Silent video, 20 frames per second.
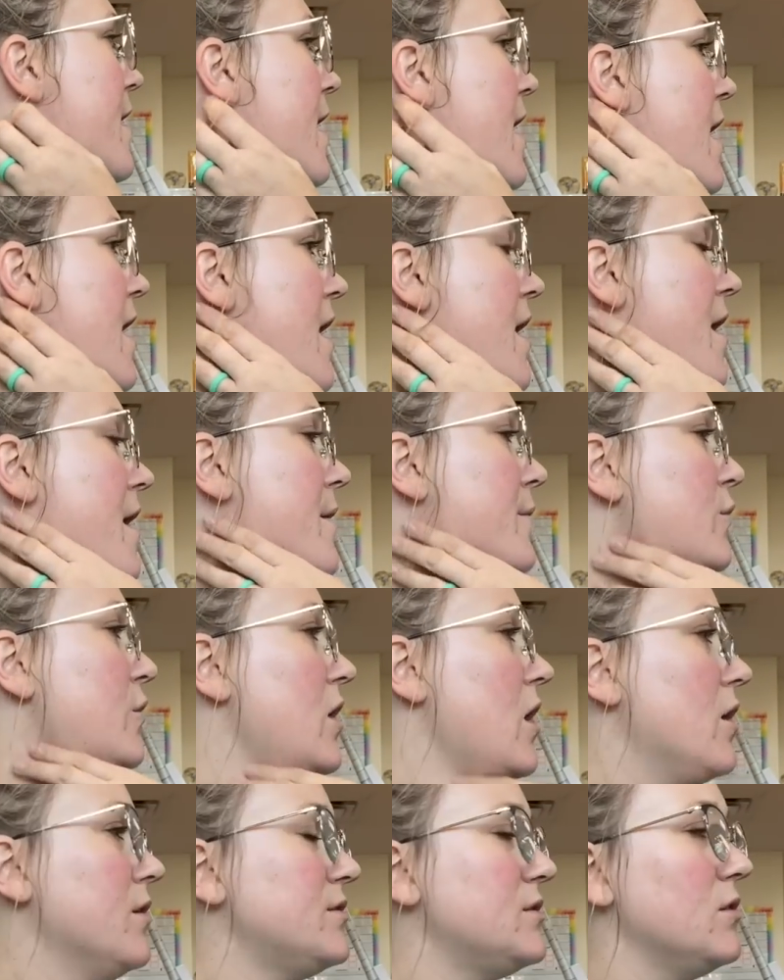Um, we
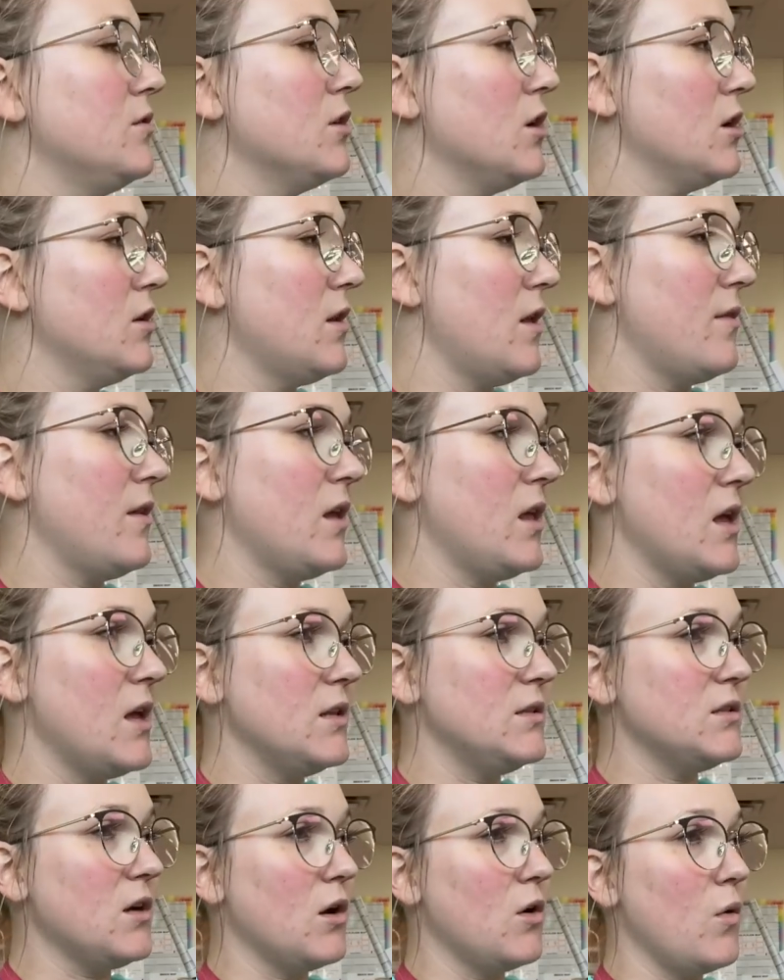also learned that the
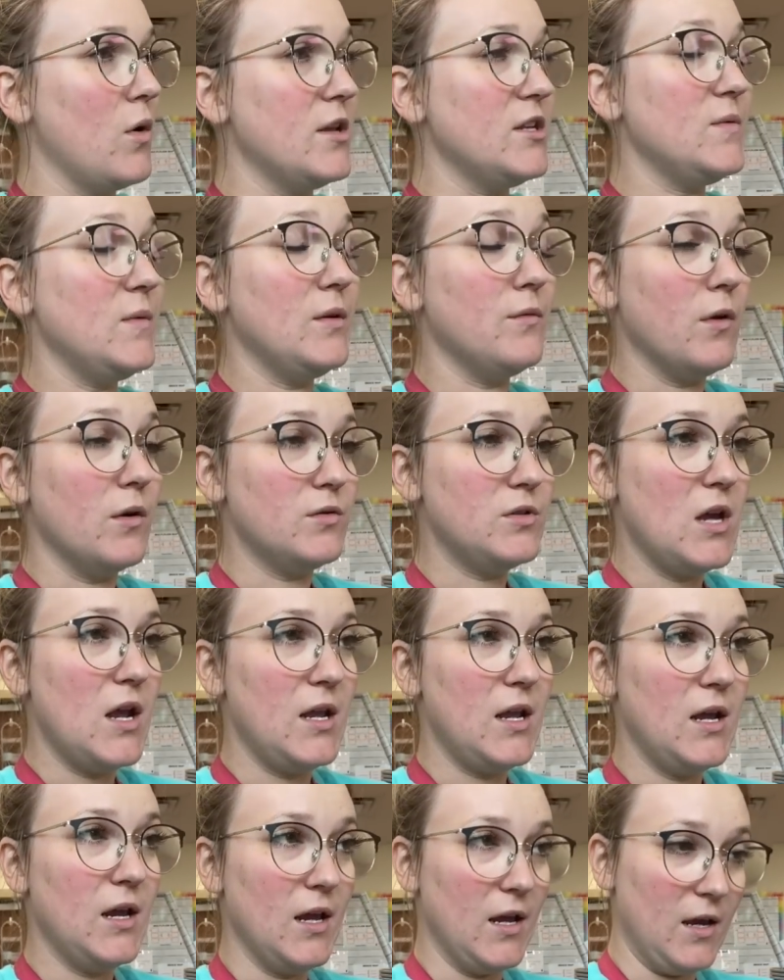kids are going to be
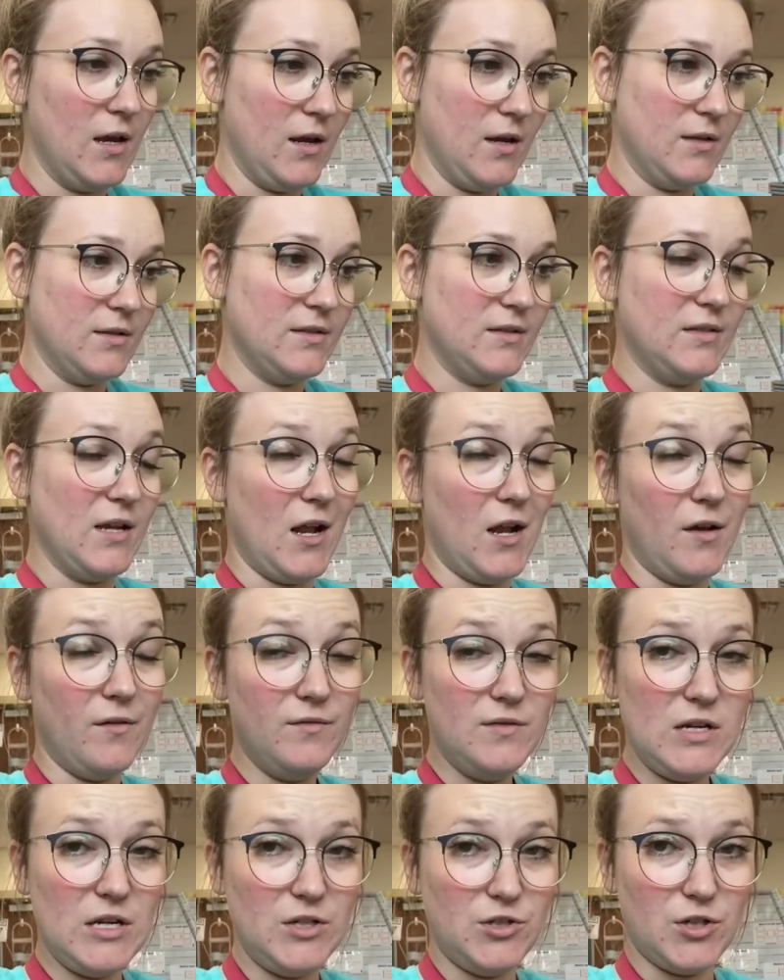rotating instead of
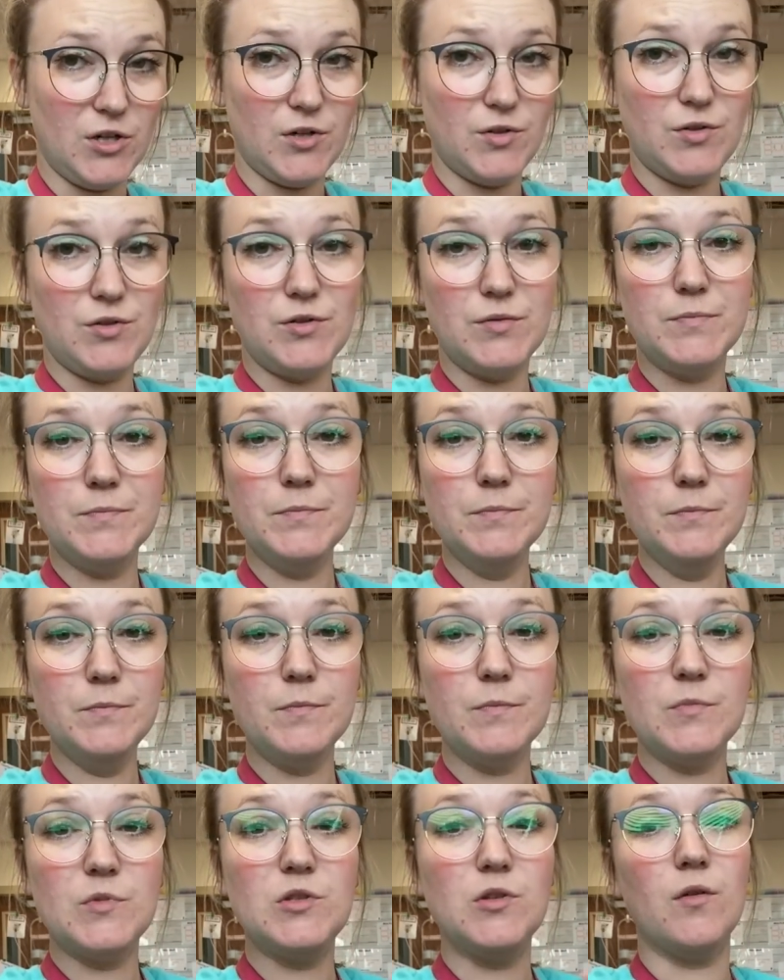teachers.
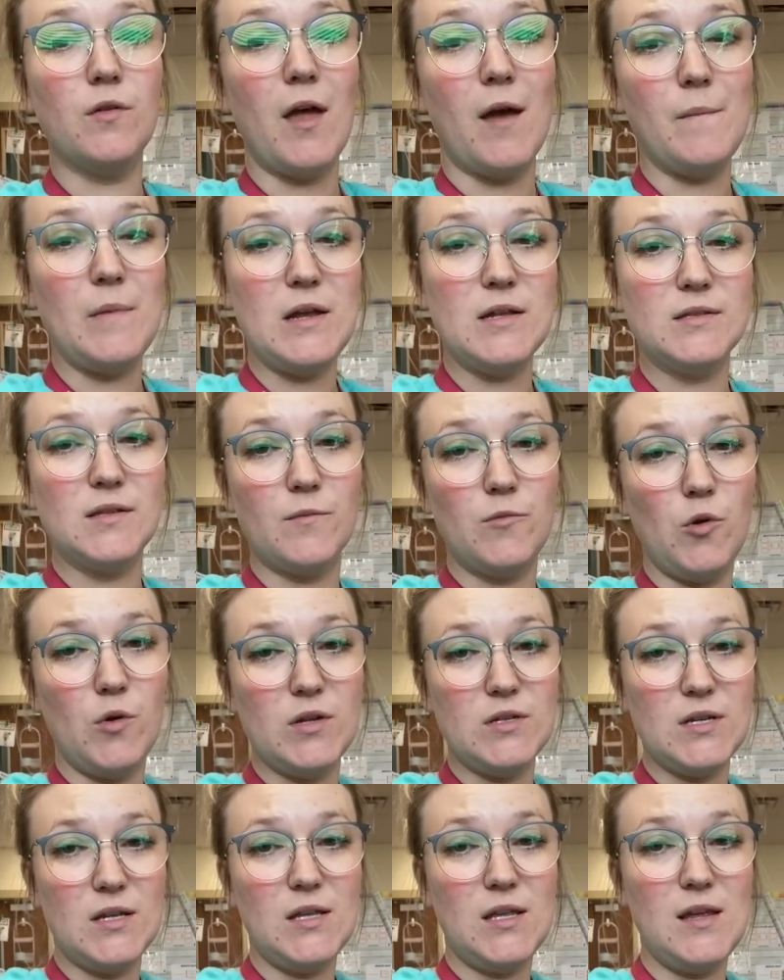So that means I'm
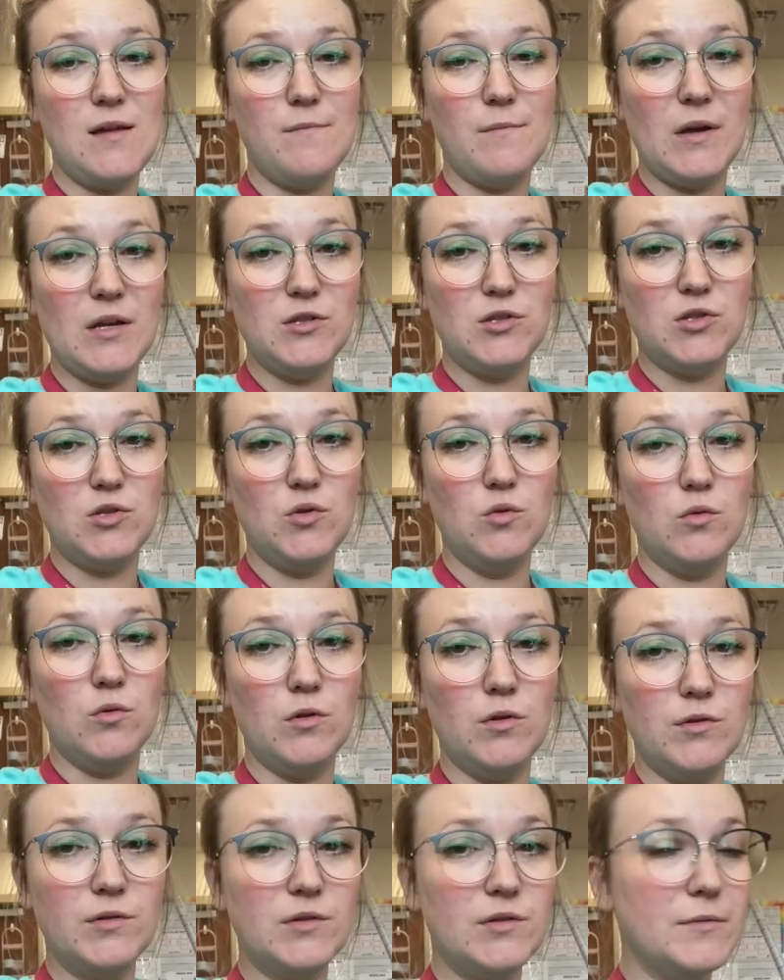going to keep my
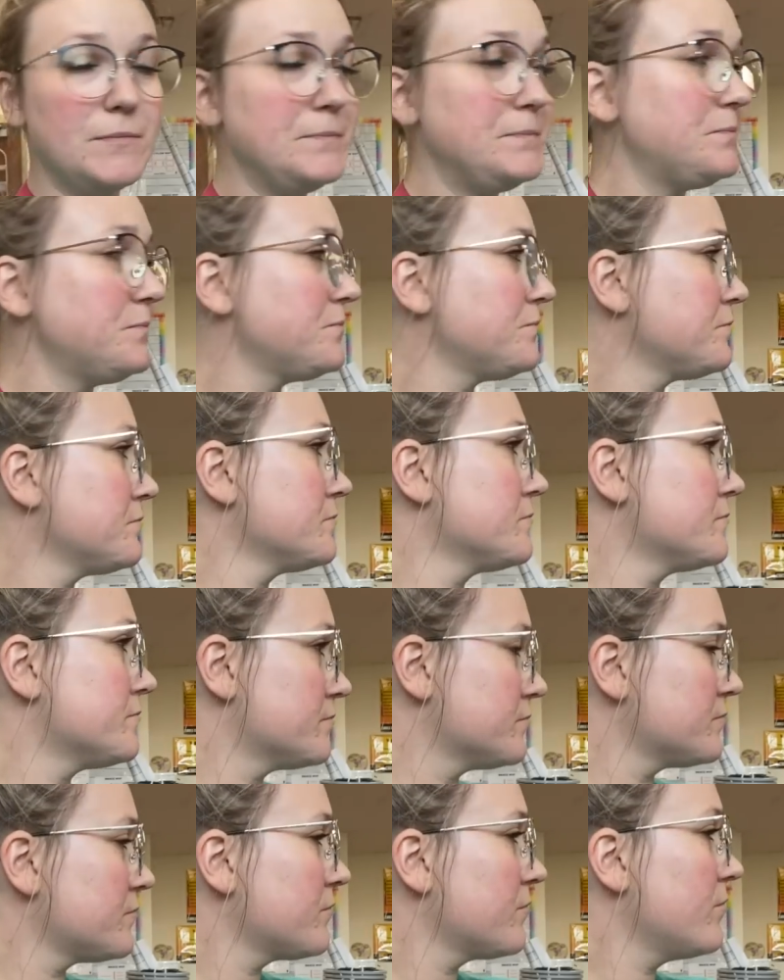stools
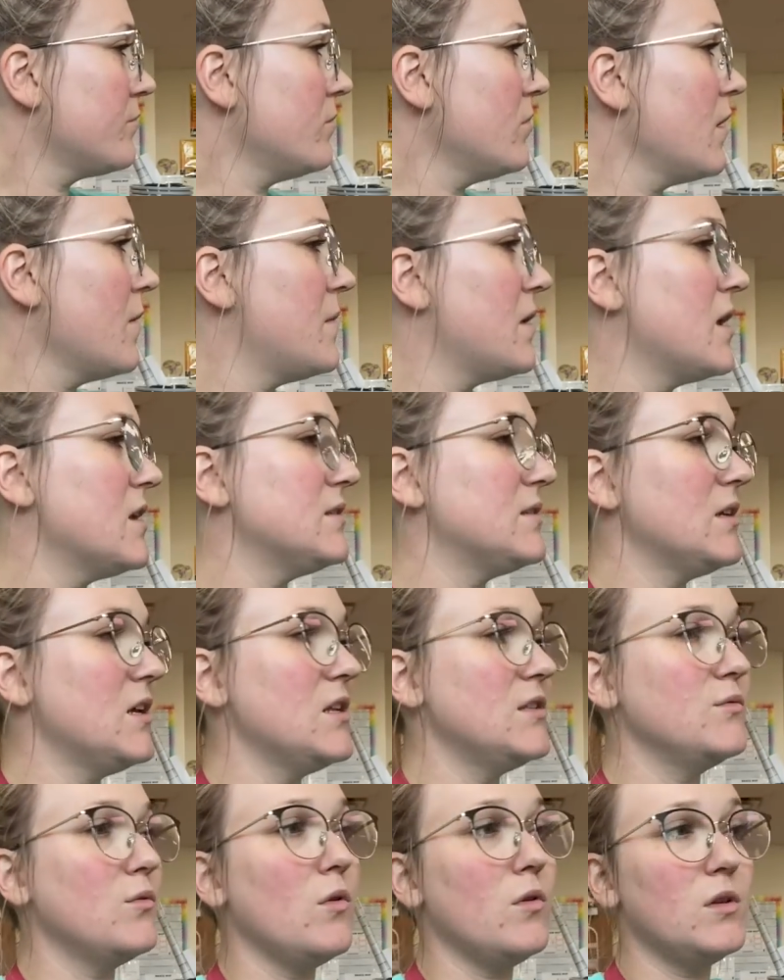because the
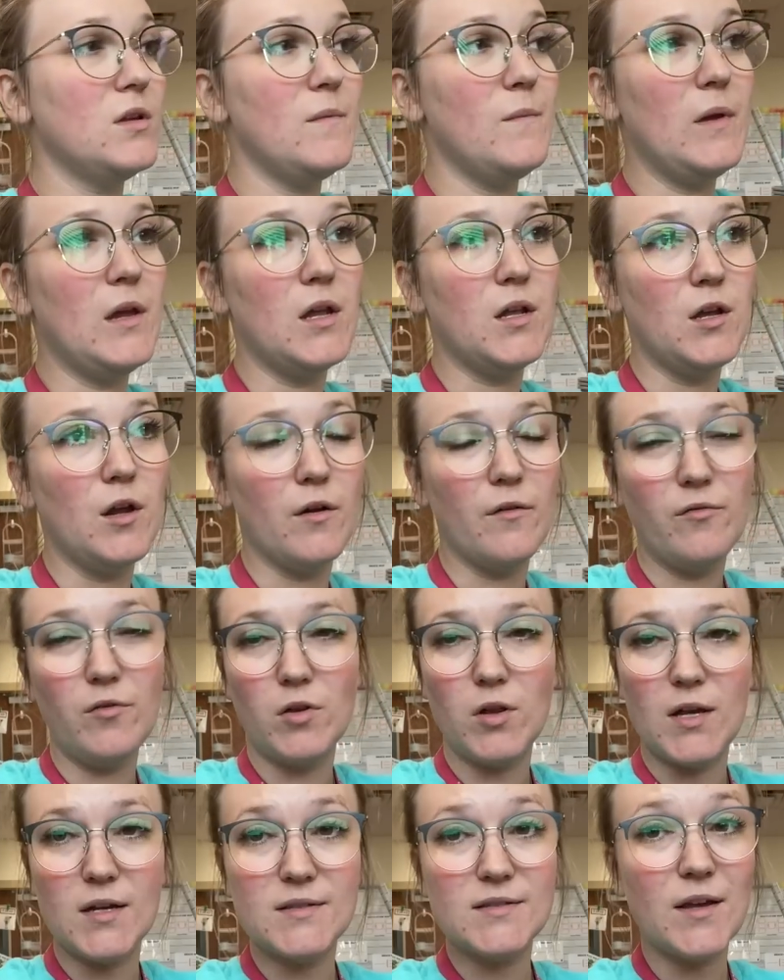kids will only be in here for
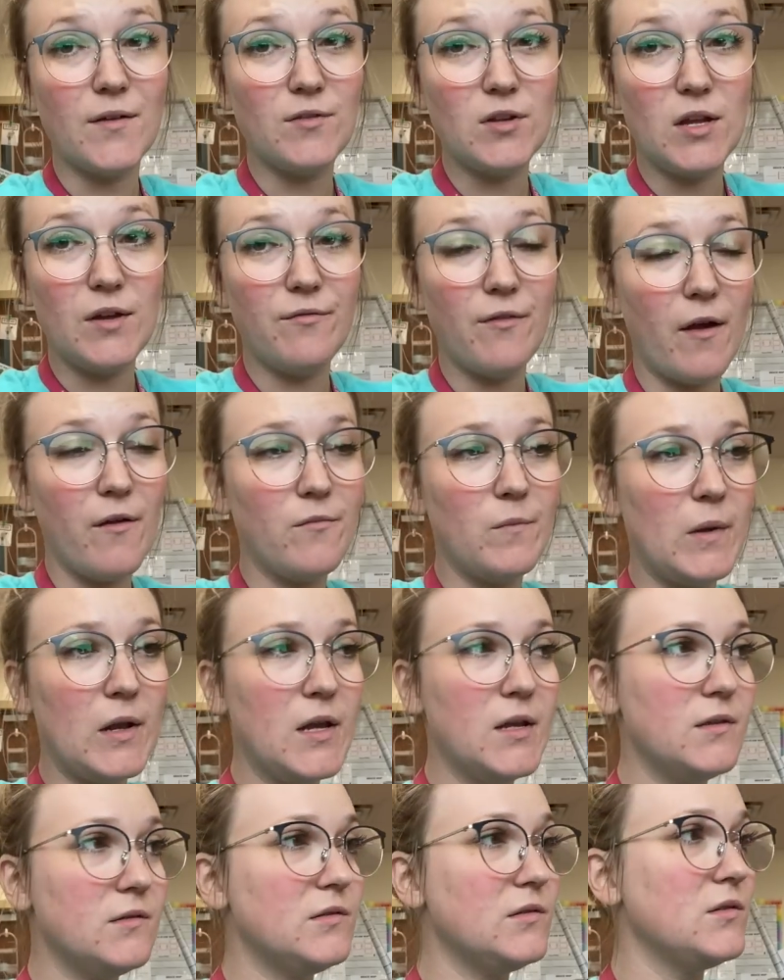like 75
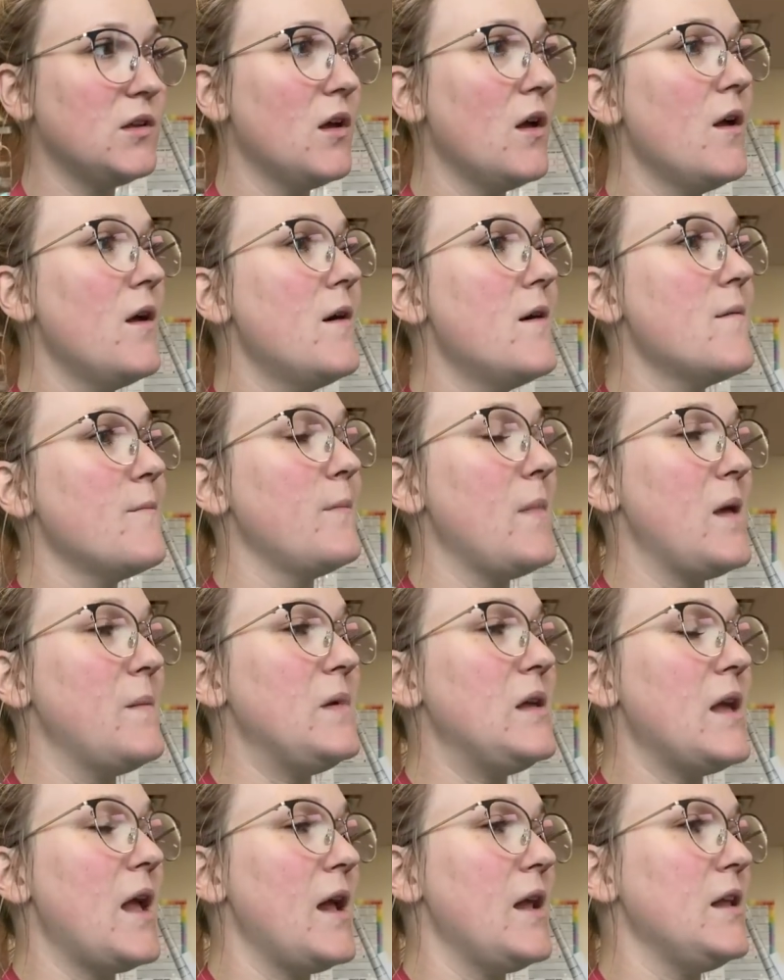minutes,
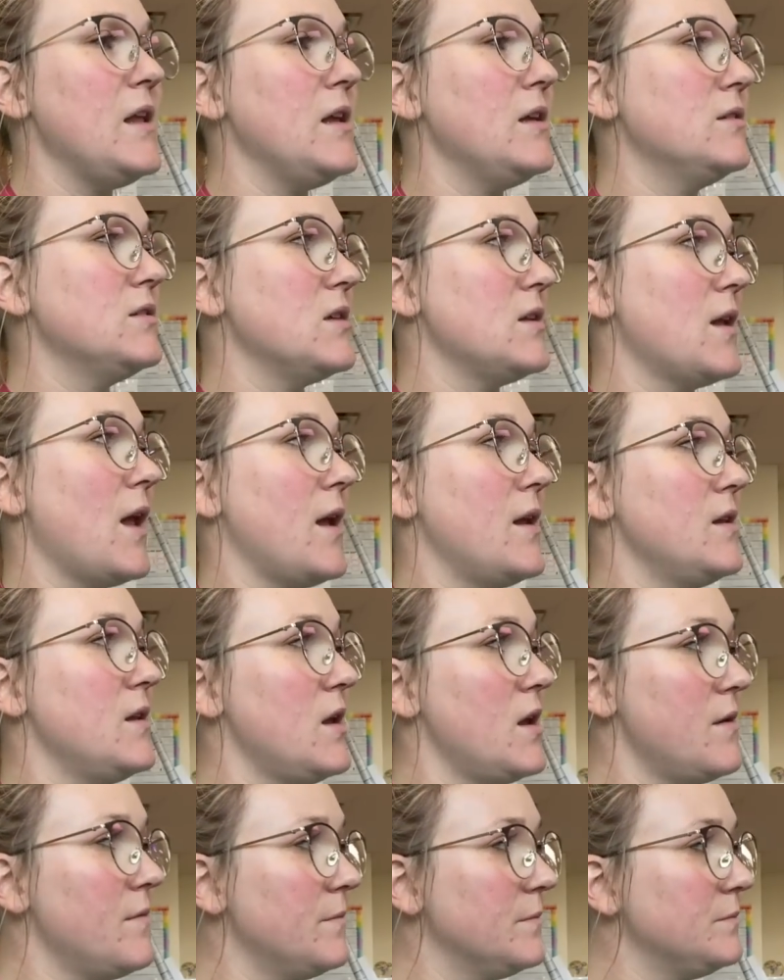maybe 80 to
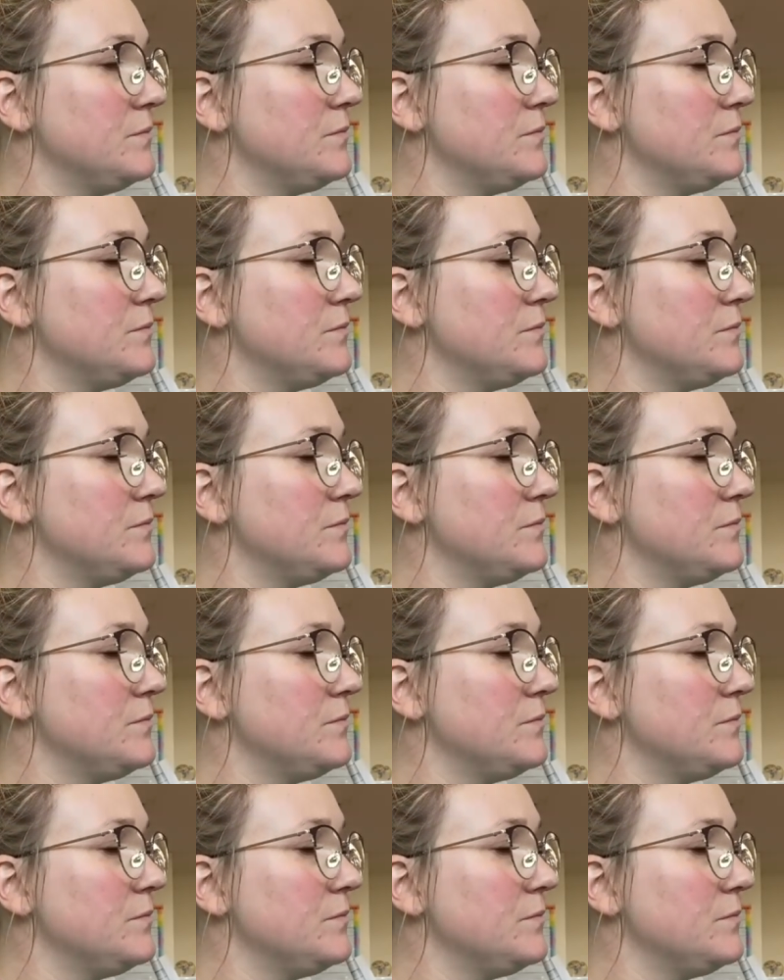90.